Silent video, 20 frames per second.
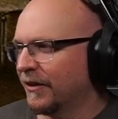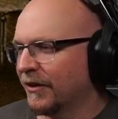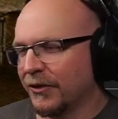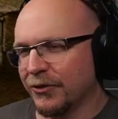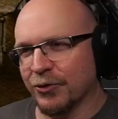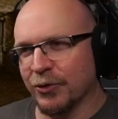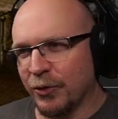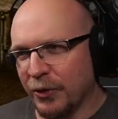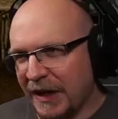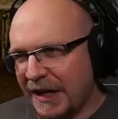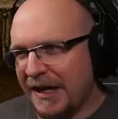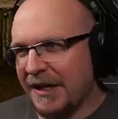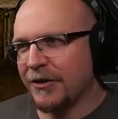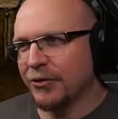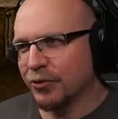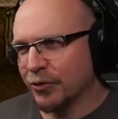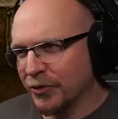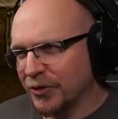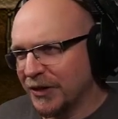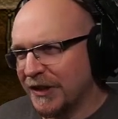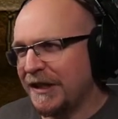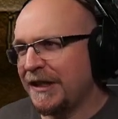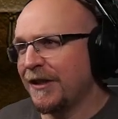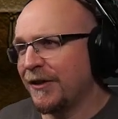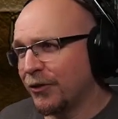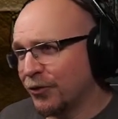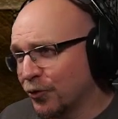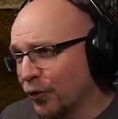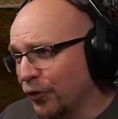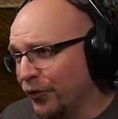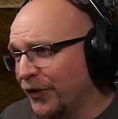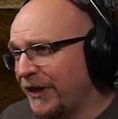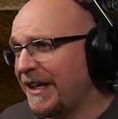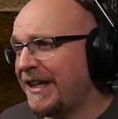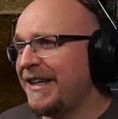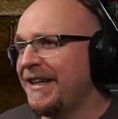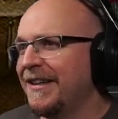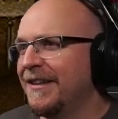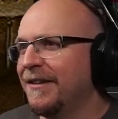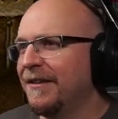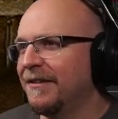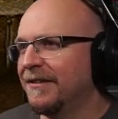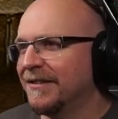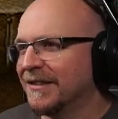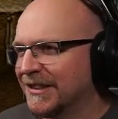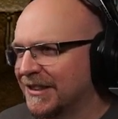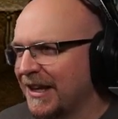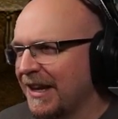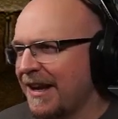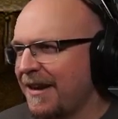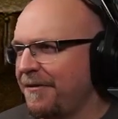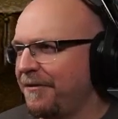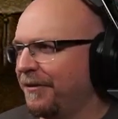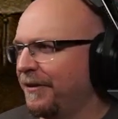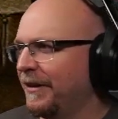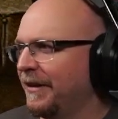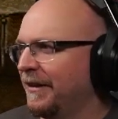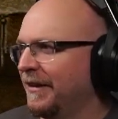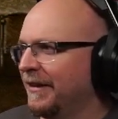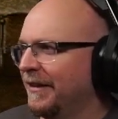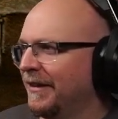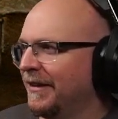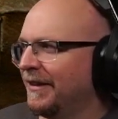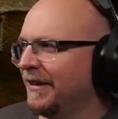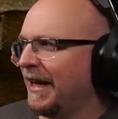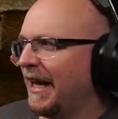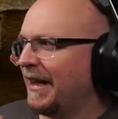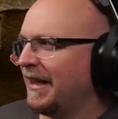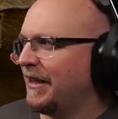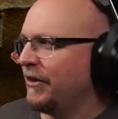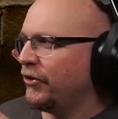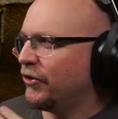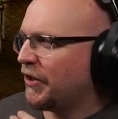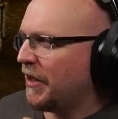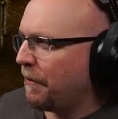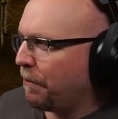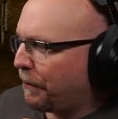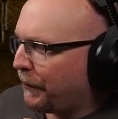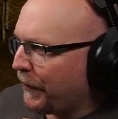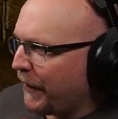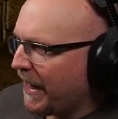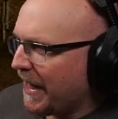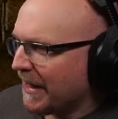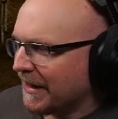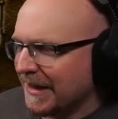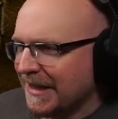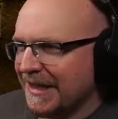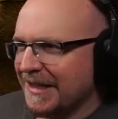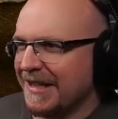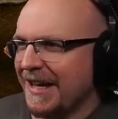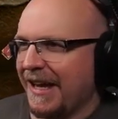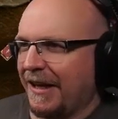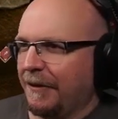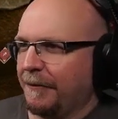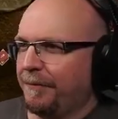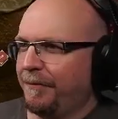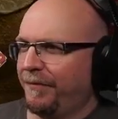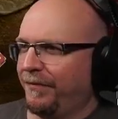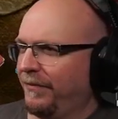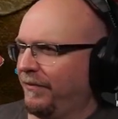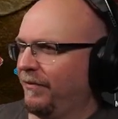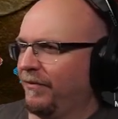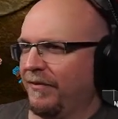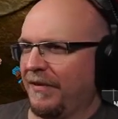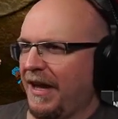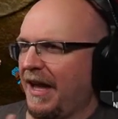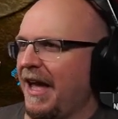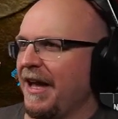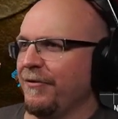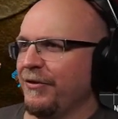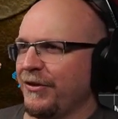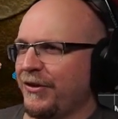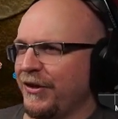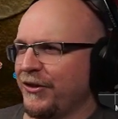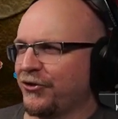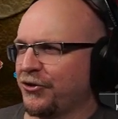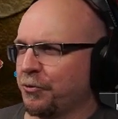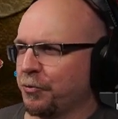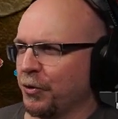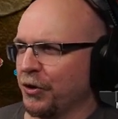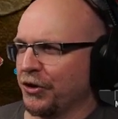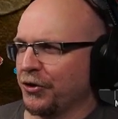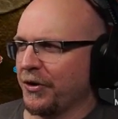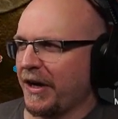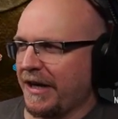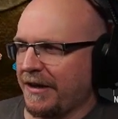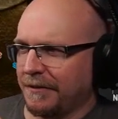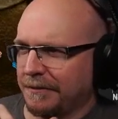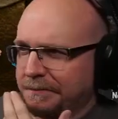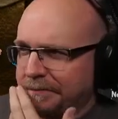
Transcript: control A, control C, control V, save, and then just hit play on the init. Everything should work great.